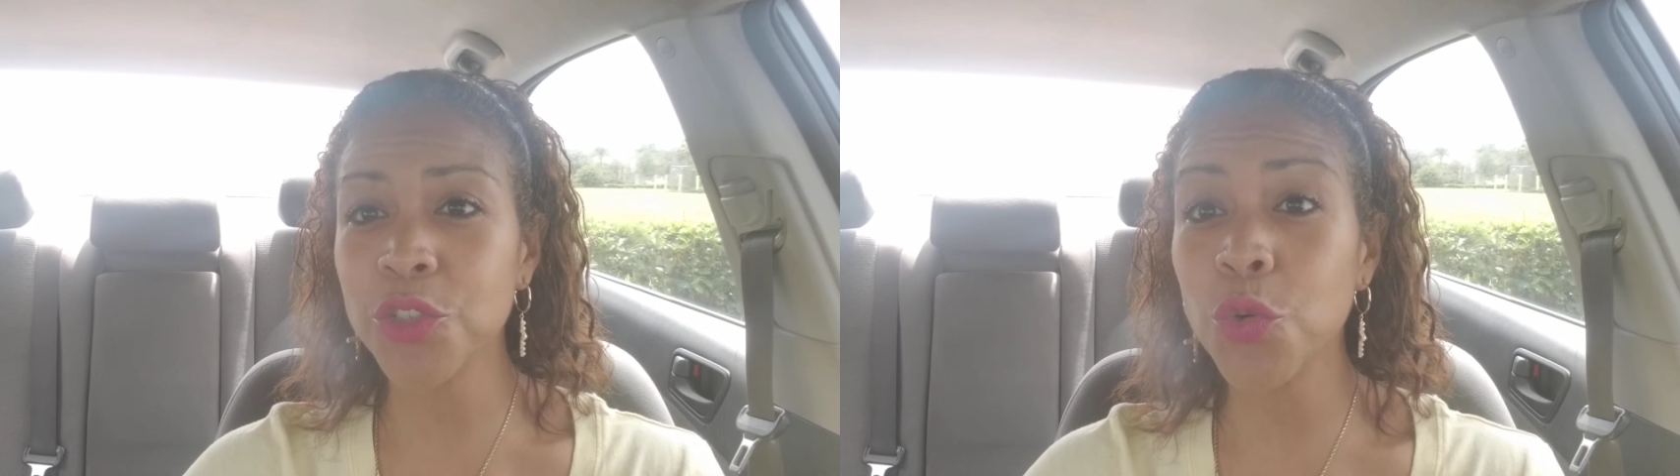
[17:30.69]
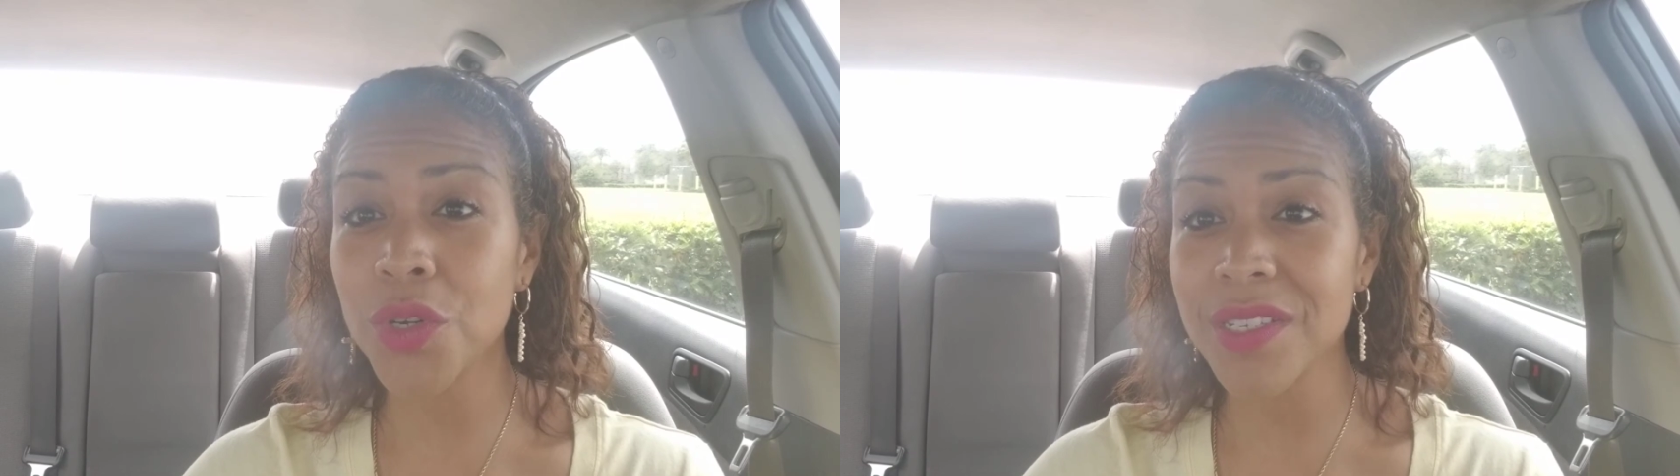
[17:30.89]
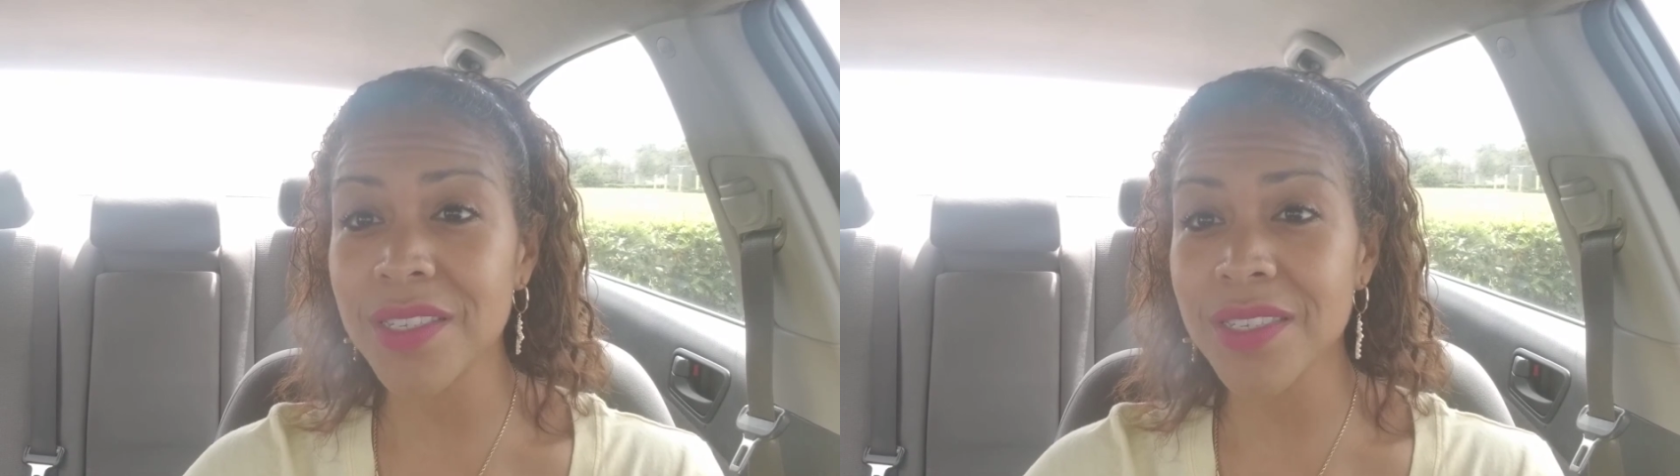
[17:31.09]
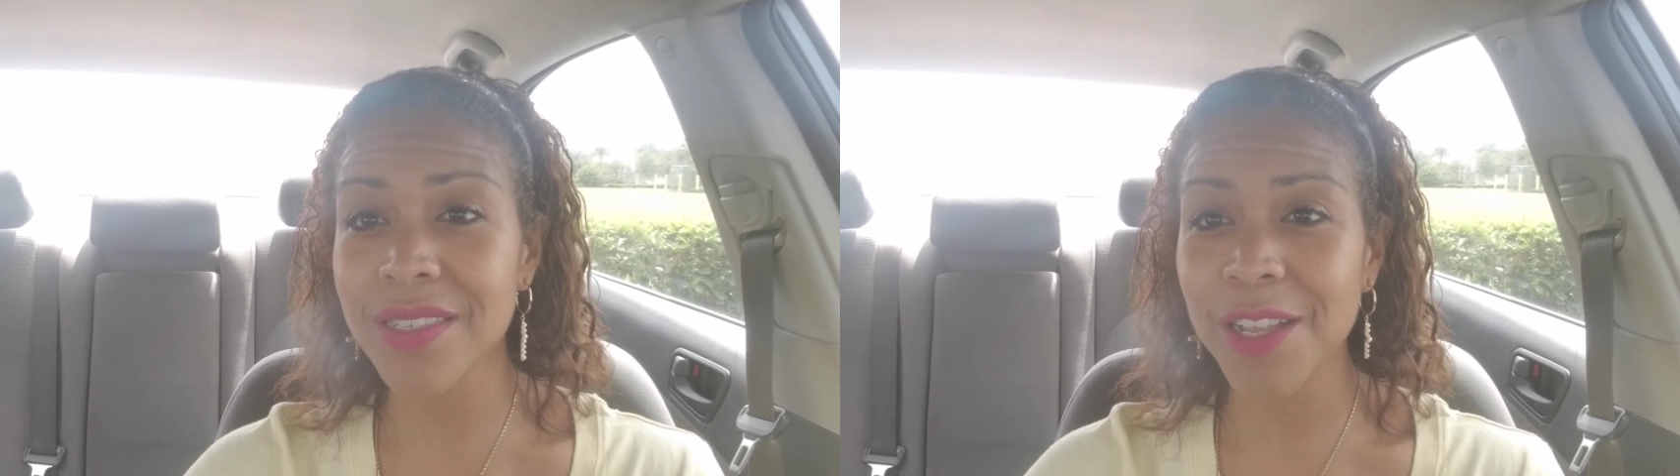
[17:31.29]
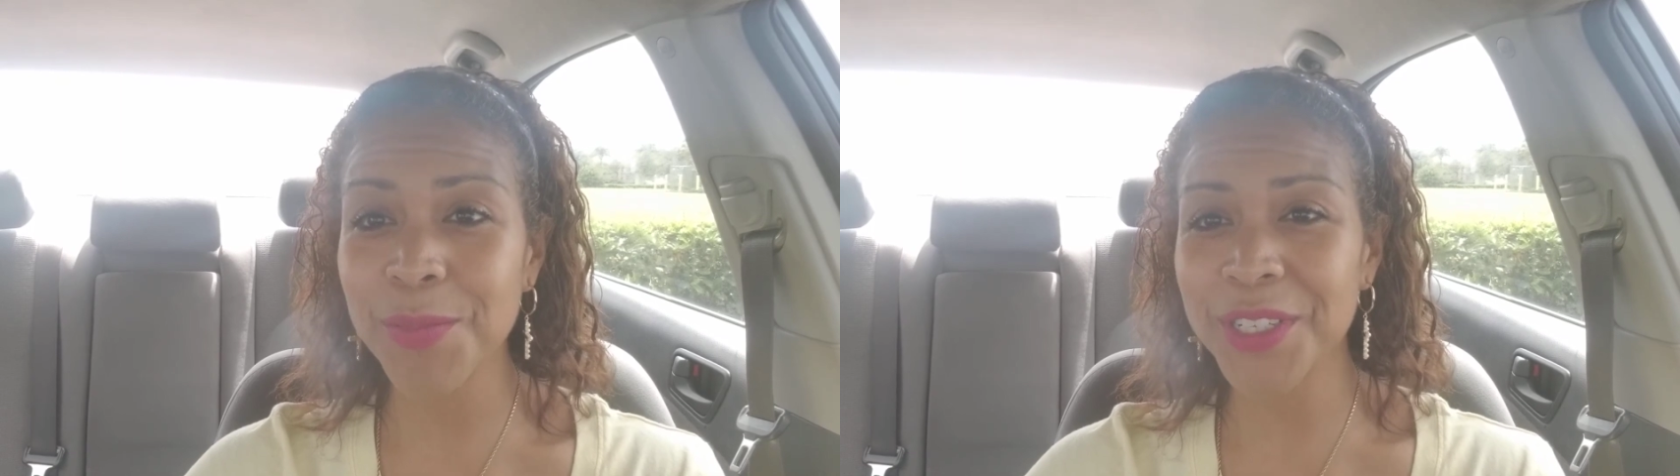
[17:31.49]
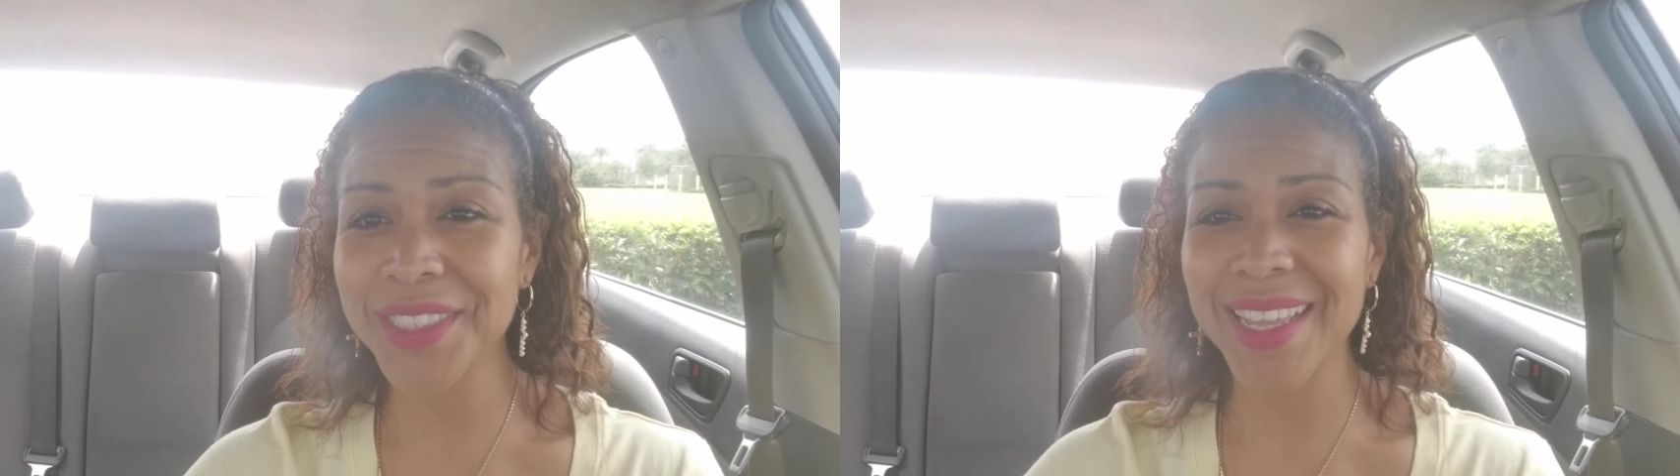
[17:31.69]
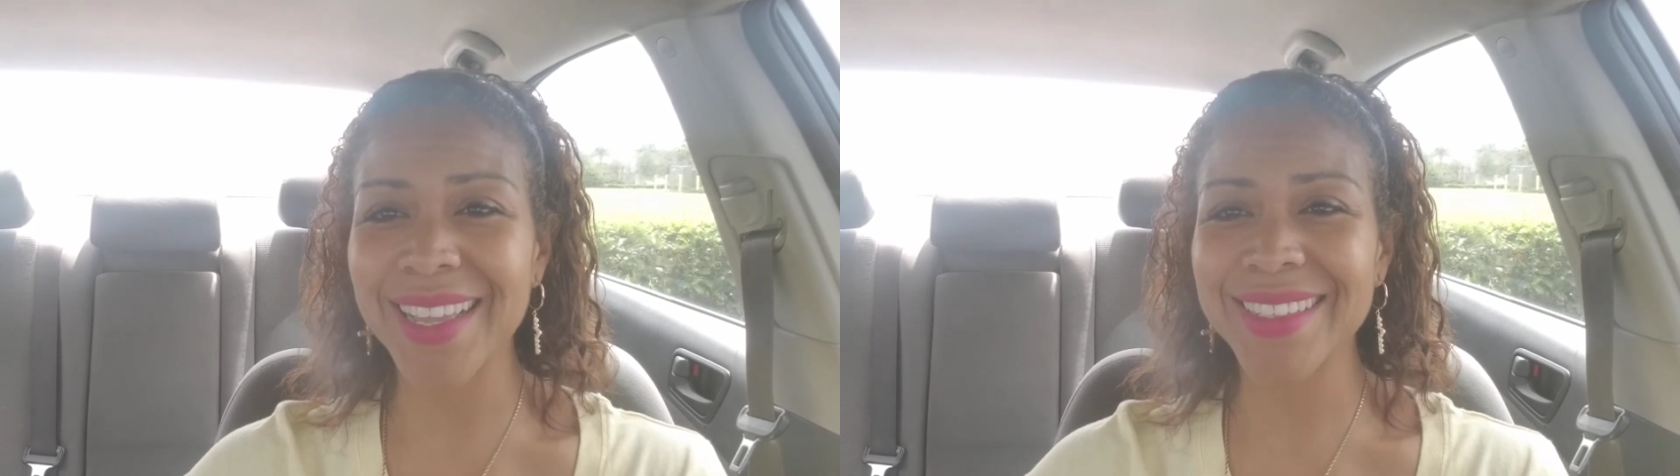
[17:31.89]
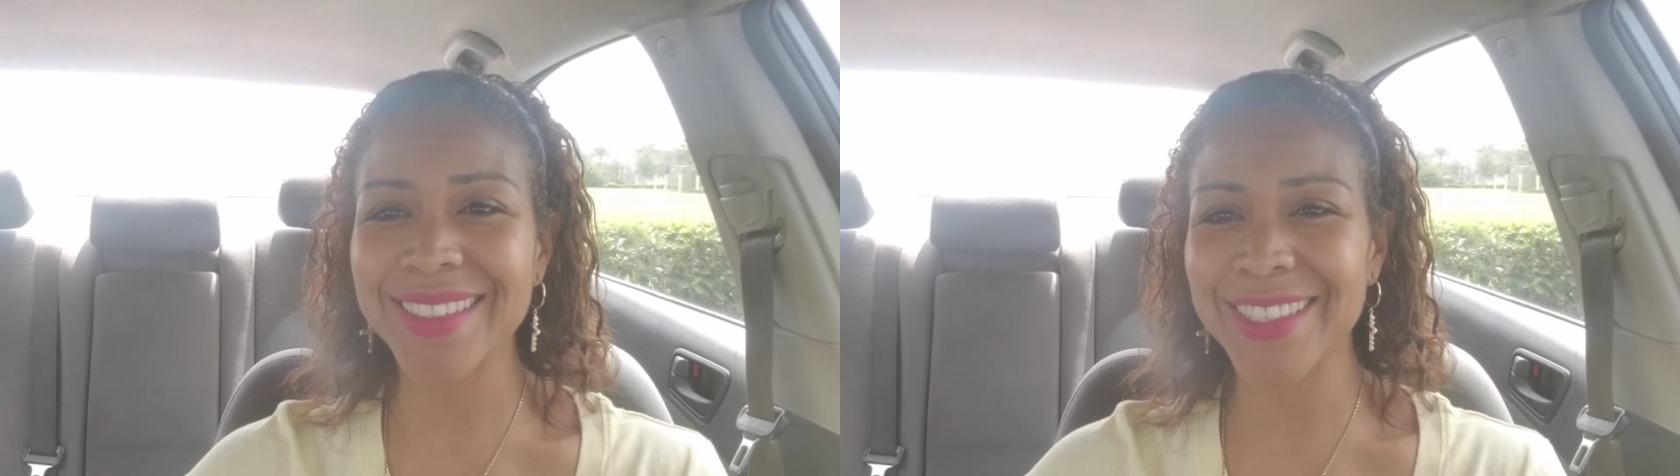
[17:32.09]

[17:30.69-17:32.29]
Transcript: doors. How about that?